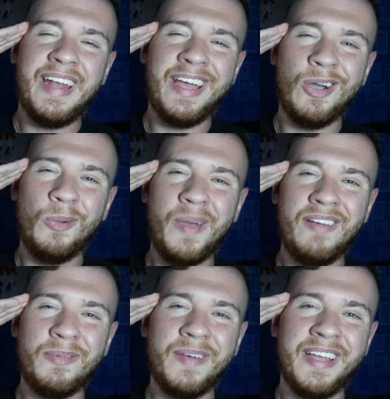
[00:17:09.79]
and I hope
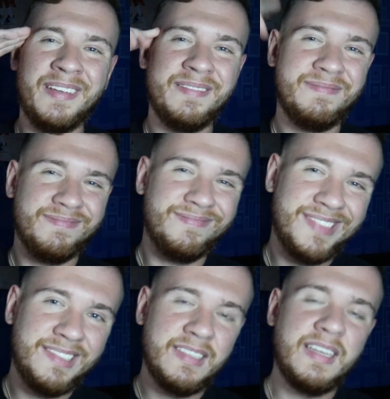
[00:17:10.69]
everybody
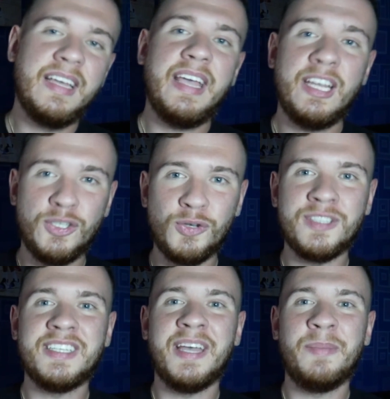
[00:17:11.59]

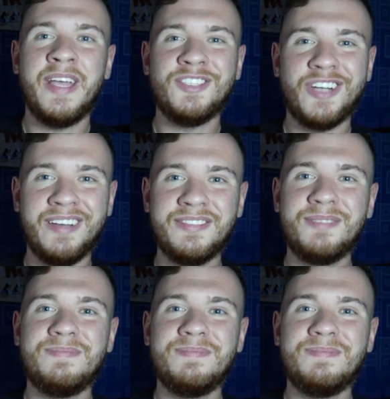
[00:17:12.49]
enjoys the NBA draft.